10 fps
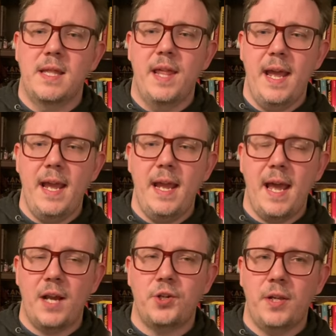they
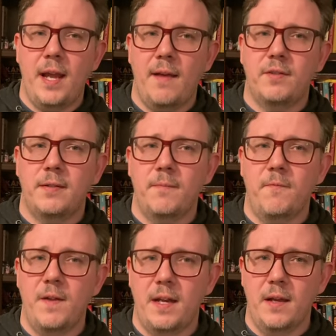actually have some
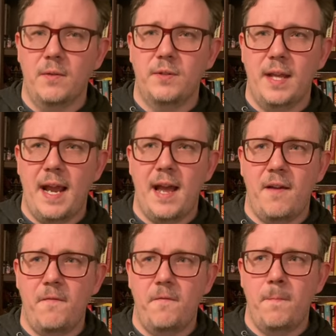videos that
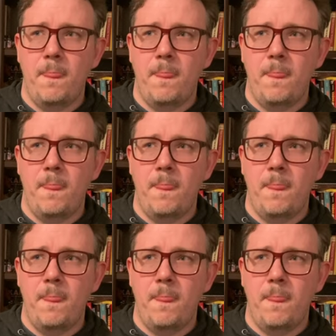have